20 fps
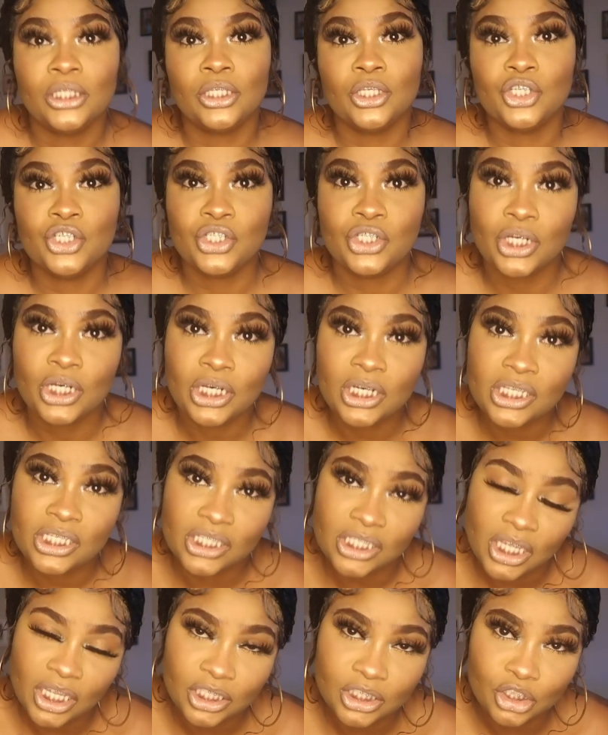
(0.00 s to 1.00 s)
The shirt
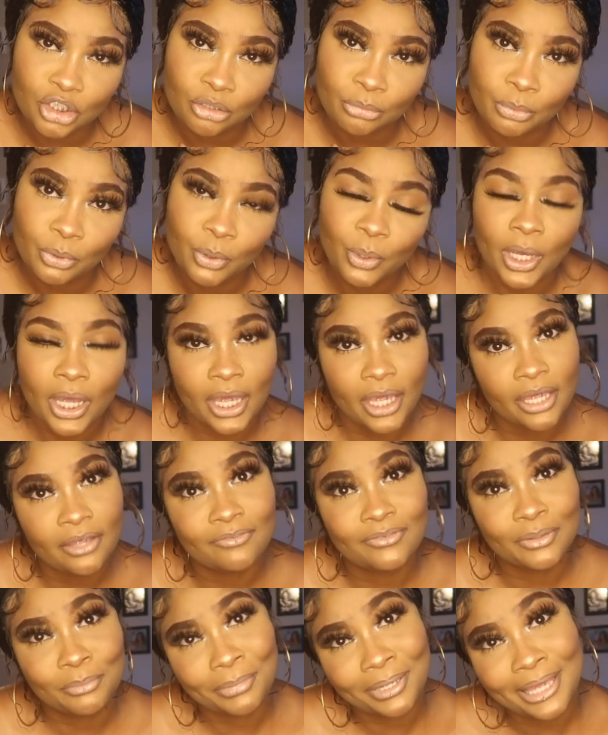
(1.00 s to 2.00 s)
is comfortable. I
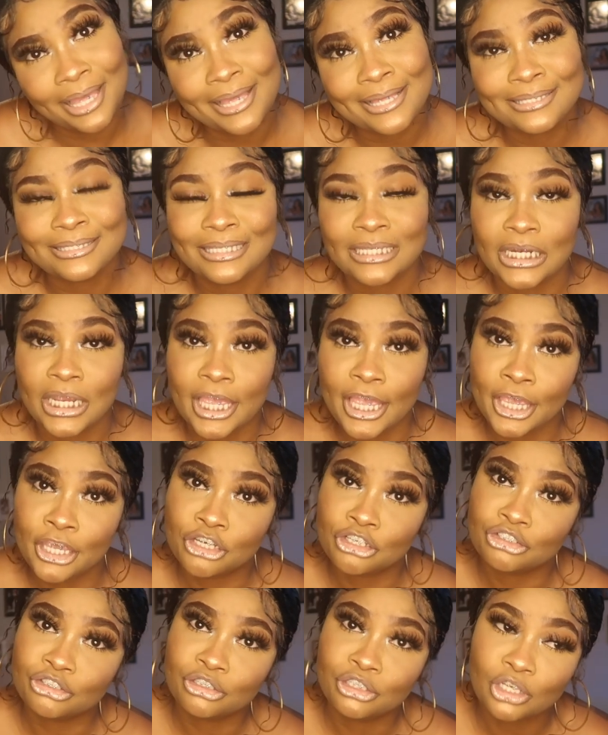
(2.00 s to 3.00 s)
have the pants in an
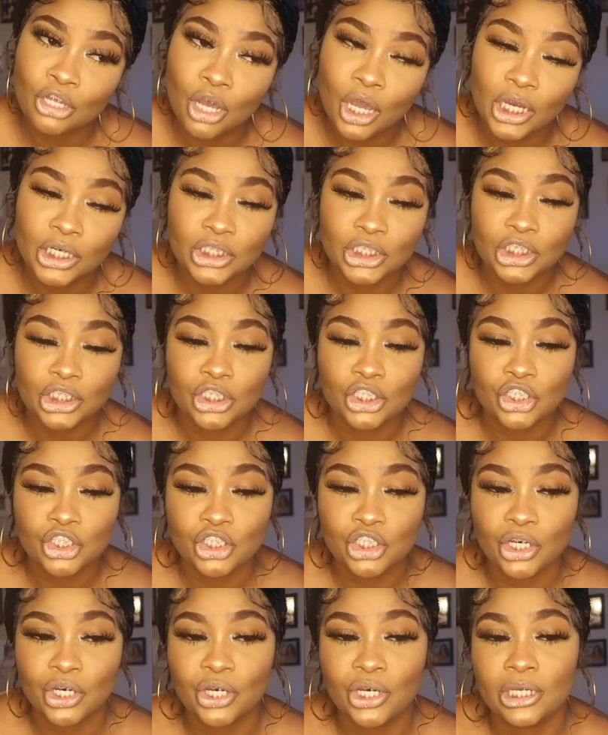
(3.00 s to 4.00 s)
extra large and the
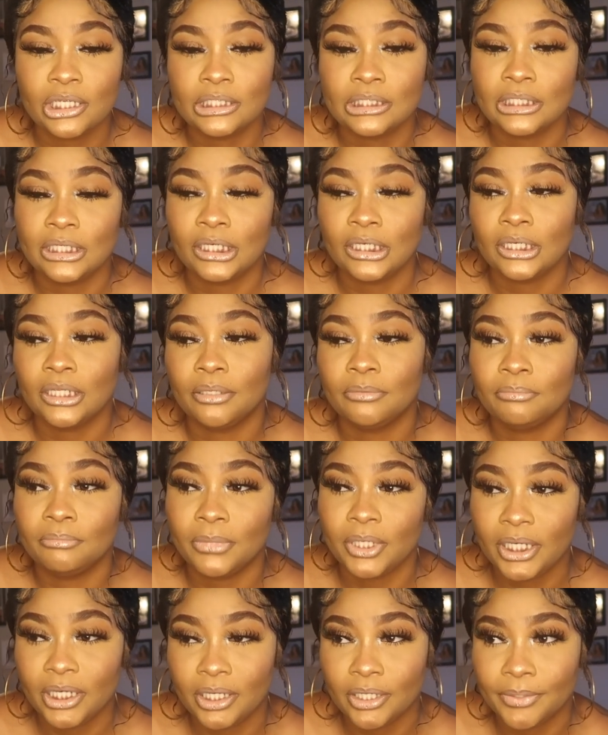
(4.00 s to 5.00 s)
shirt is in a
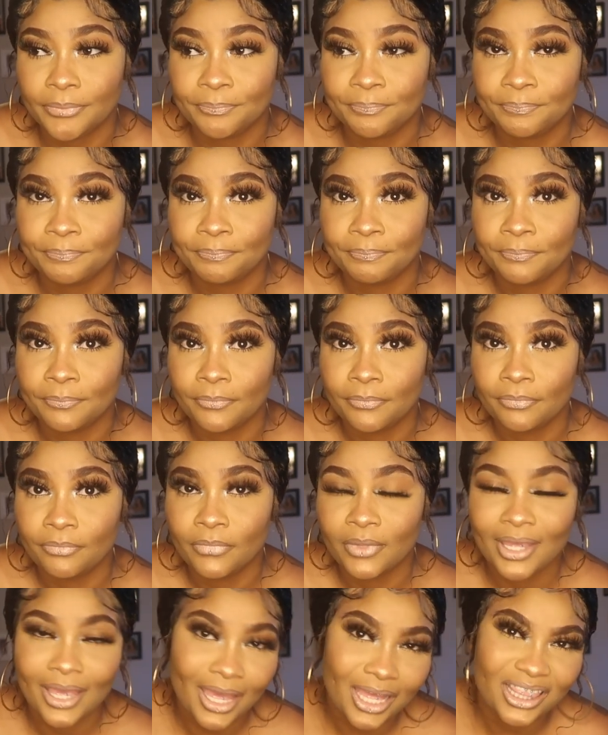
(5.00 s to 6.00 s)
medium,
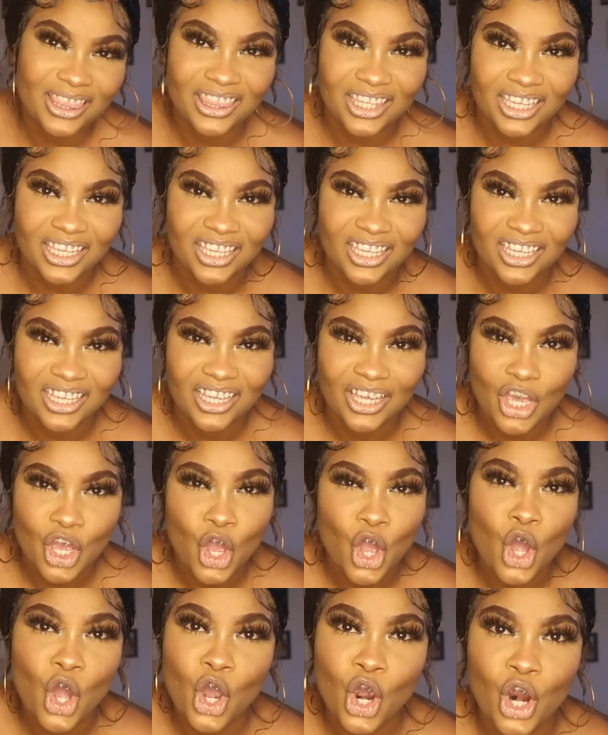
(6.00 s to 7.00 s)
I think,
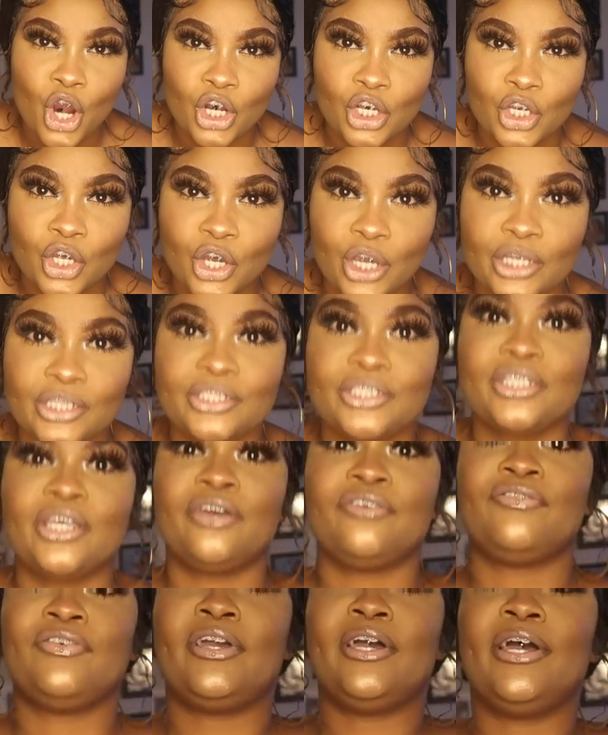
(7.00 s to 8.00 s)
or large.
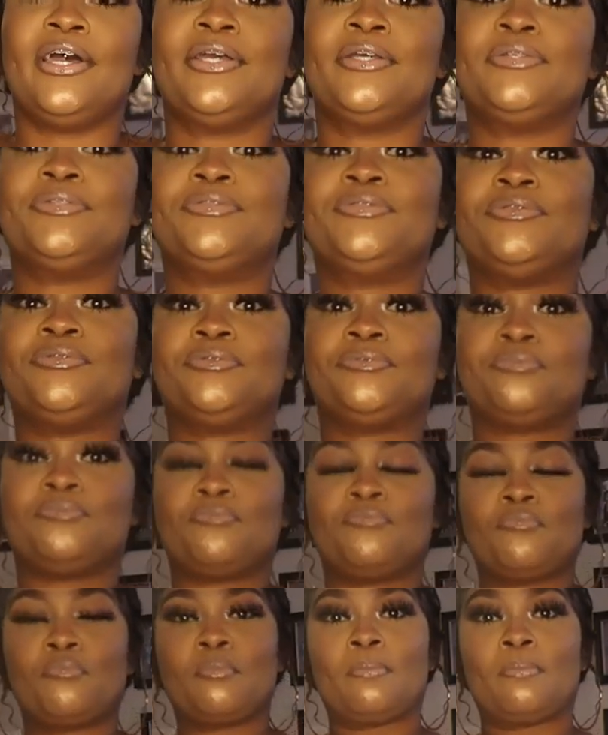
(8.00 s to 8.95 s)
I forgot.